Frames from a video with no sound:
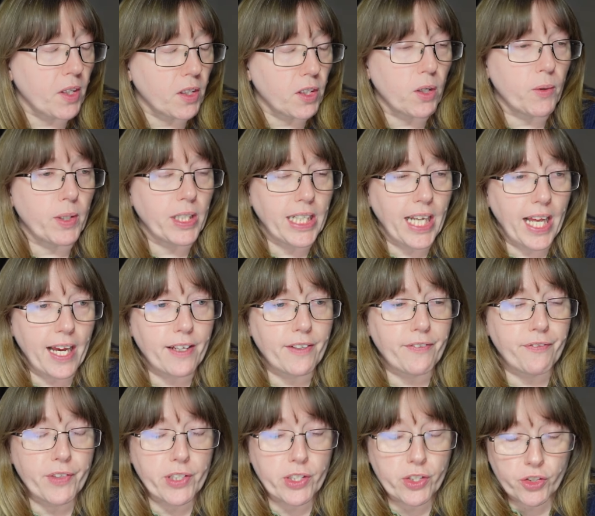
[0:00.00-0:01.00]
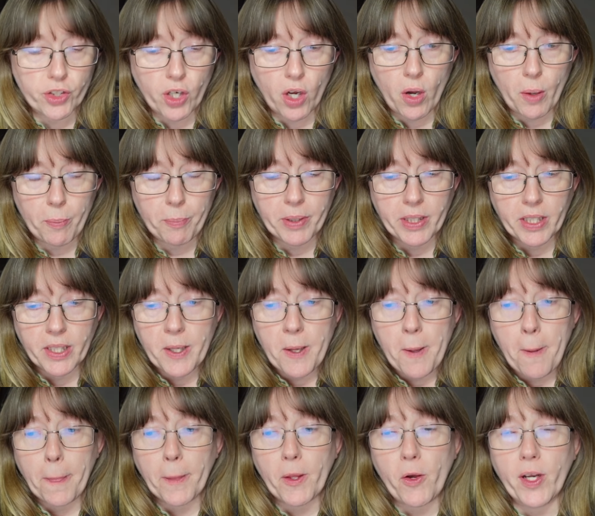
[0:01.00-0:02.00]
Going live for the shop,
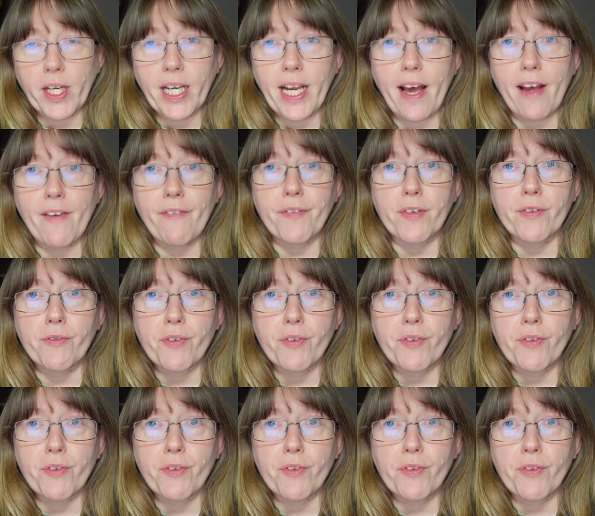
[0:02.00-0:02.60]
going live for